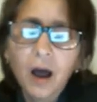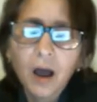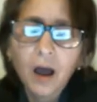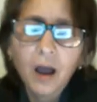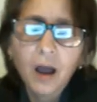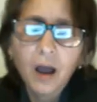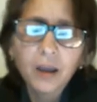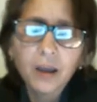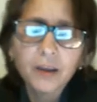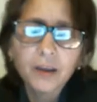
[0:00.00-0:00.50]

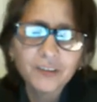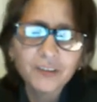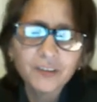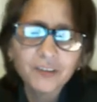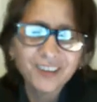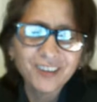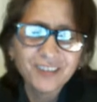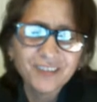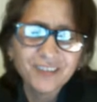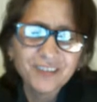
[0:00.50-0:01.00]
isn't
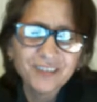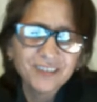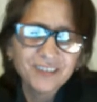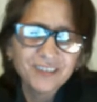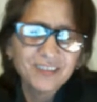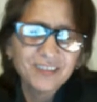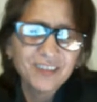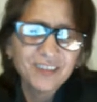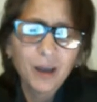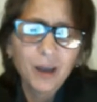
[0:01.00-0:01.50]
it,
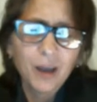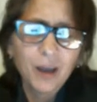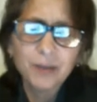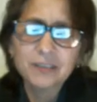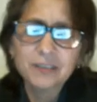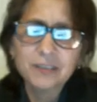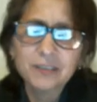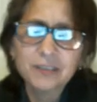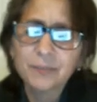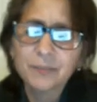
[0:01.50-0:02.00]
I
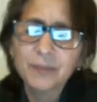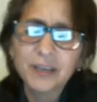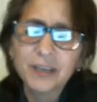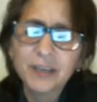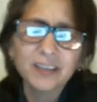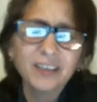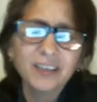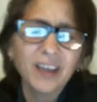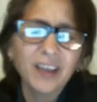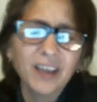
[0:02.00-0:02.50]
mean, to
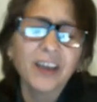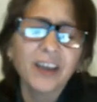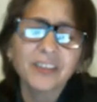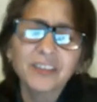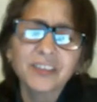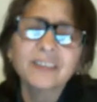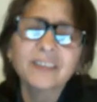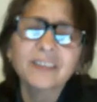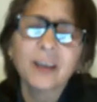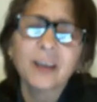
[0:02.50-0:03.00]
me, yeah, I
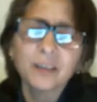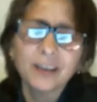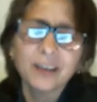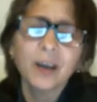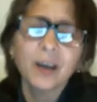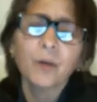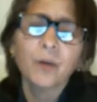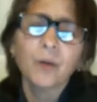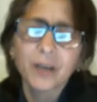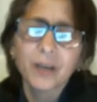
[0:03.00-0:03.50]
think that,
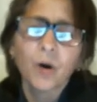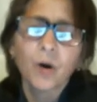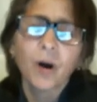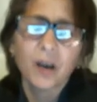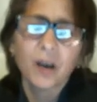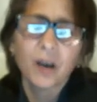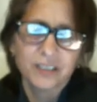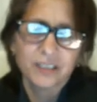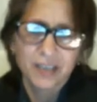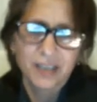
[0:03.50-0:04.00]
yeah, we
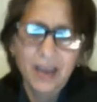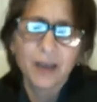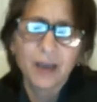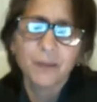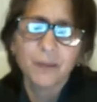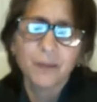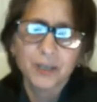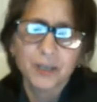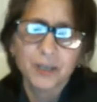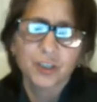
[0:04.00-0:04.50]
caused
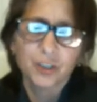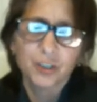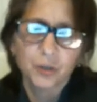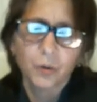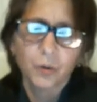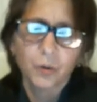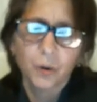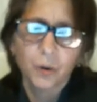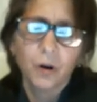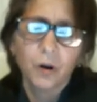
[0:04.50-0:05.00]
damage
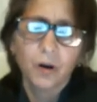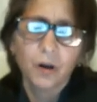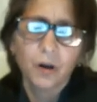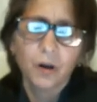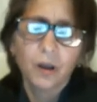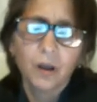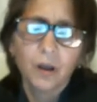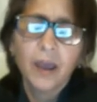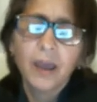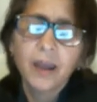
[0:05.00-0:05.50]
to,
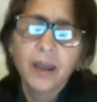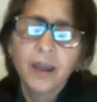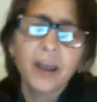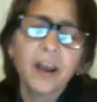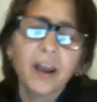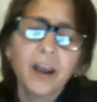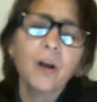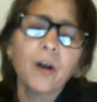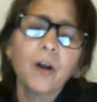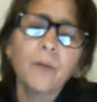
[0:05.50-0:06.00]
and
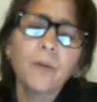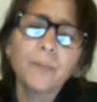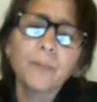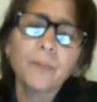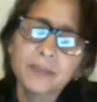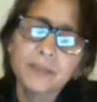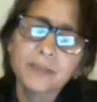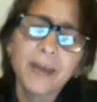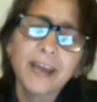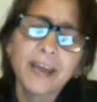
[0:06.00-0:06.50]
I don't mean
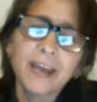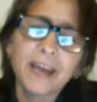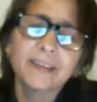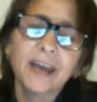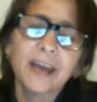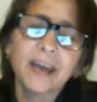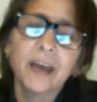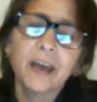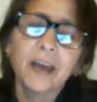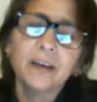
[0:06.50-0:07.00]
to make
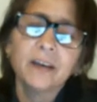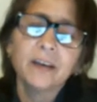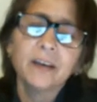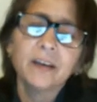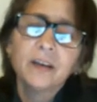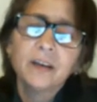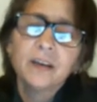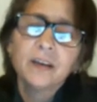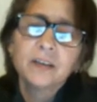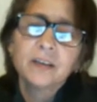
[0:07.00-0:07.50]
that,
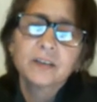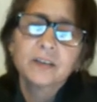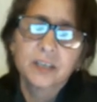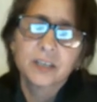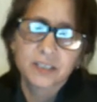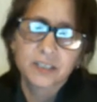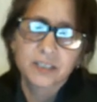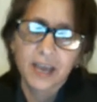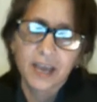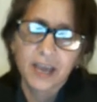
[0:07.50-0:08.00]

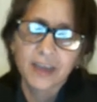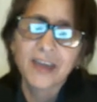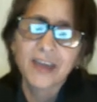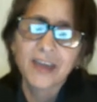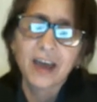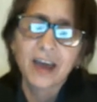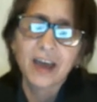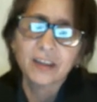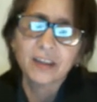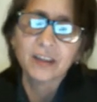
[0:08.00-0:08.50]
to say
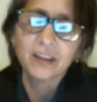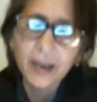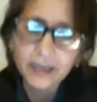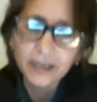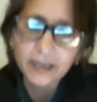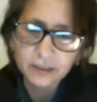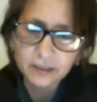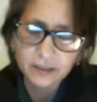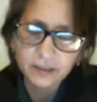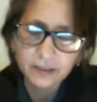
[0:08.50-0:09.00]
that
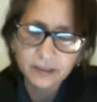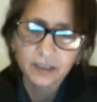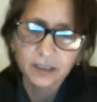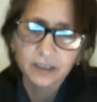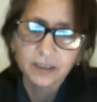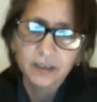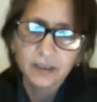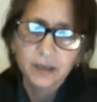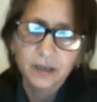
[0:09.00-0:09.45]
lightly,